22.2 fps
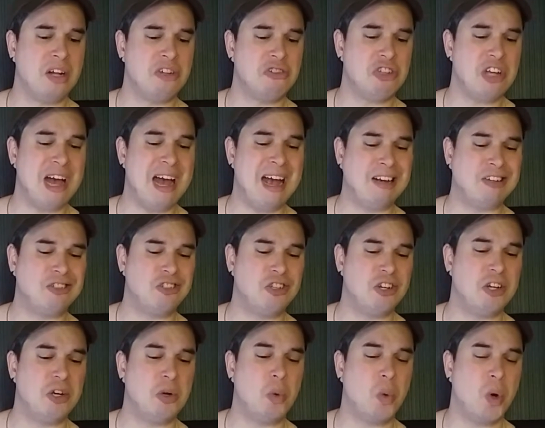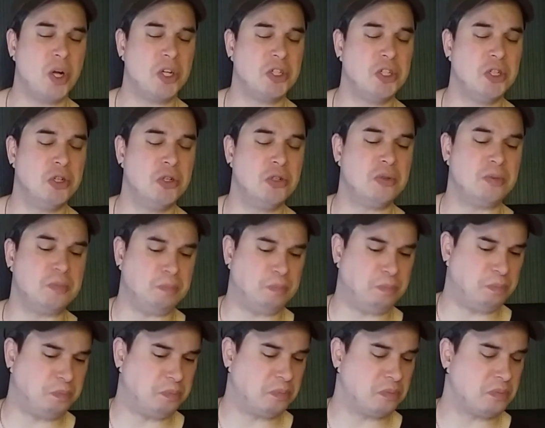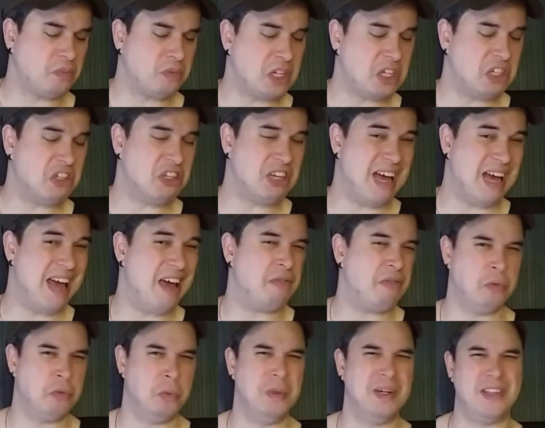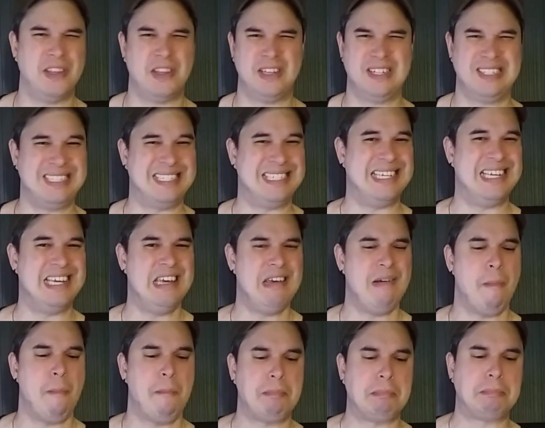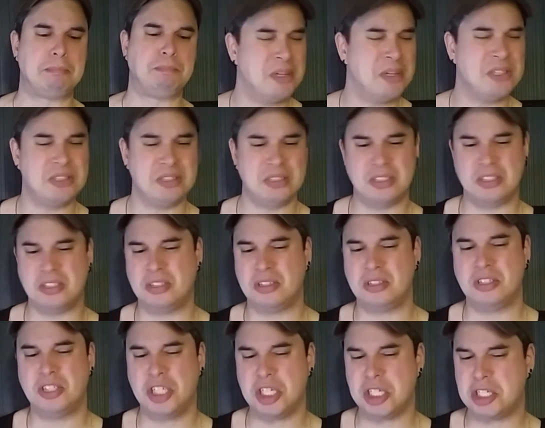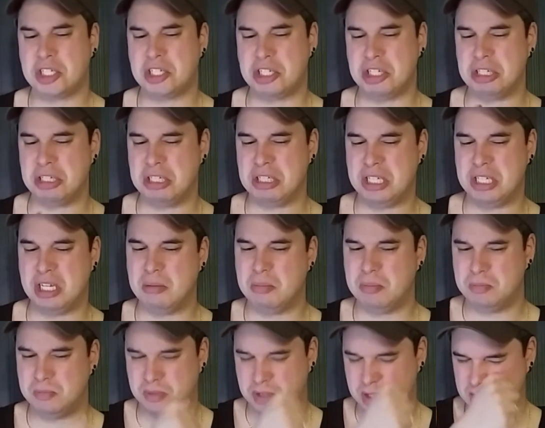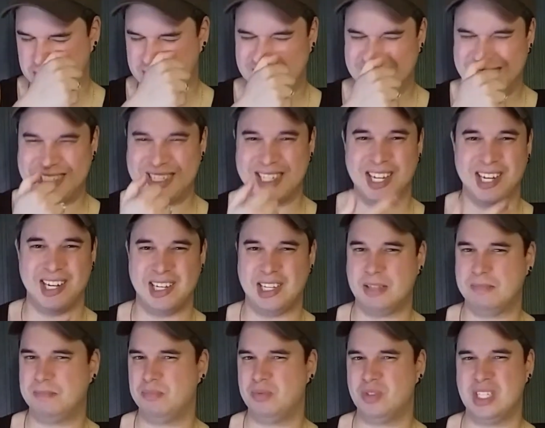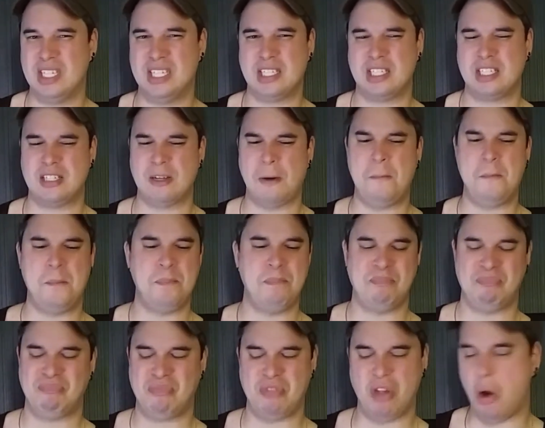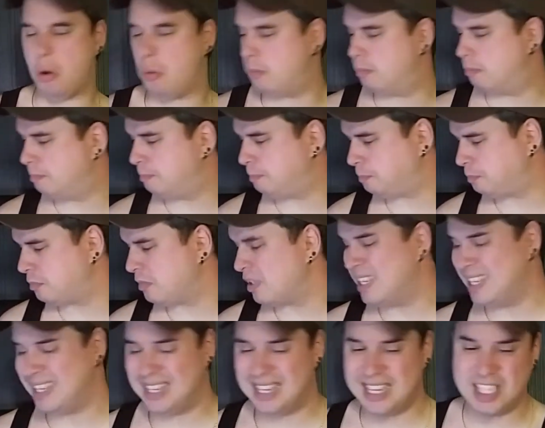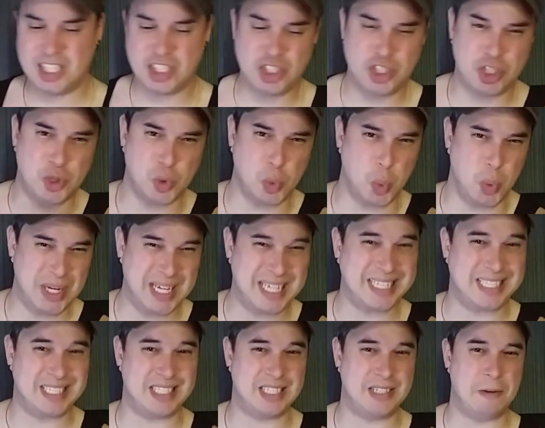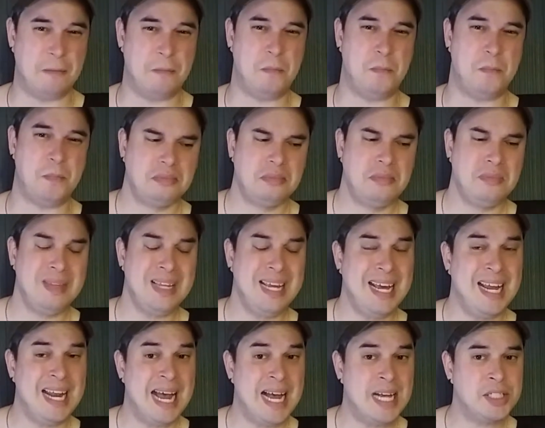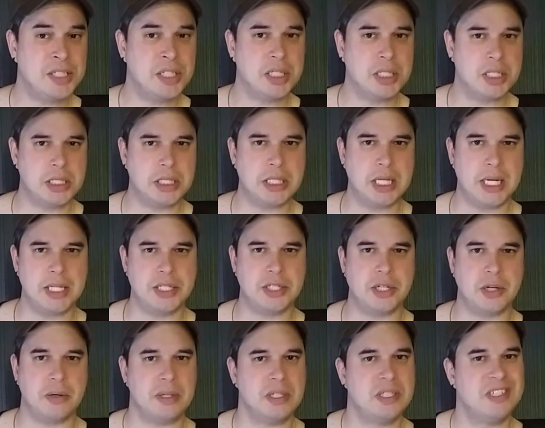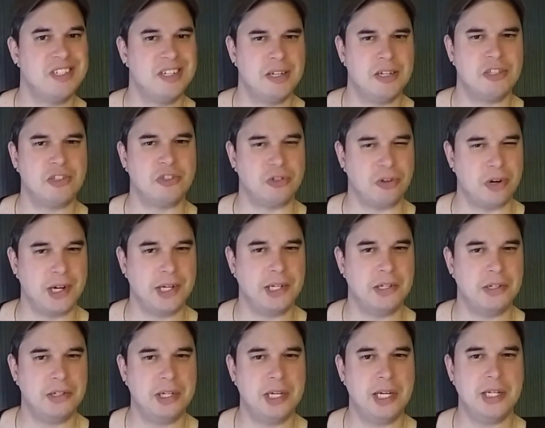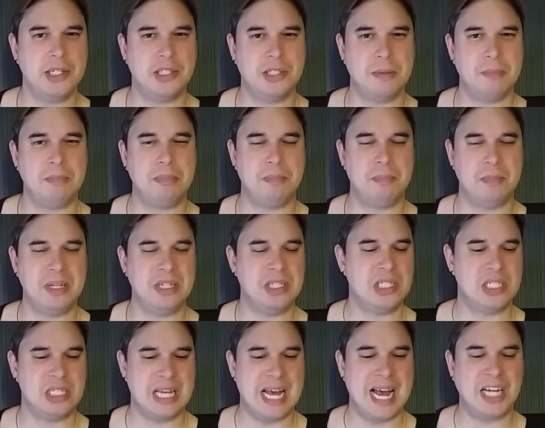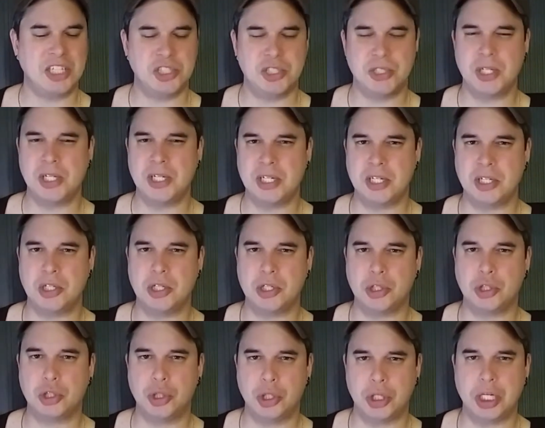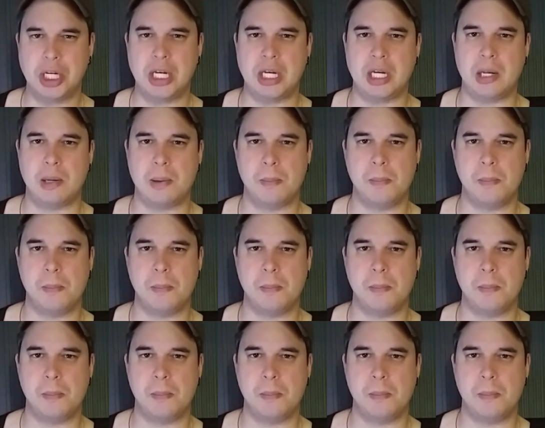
It's actually quite good to have with tea, but just to eat like this, no. It's sweet. It has a good taste though. It's not a dry cookie. It's a, it's actually a good cookie.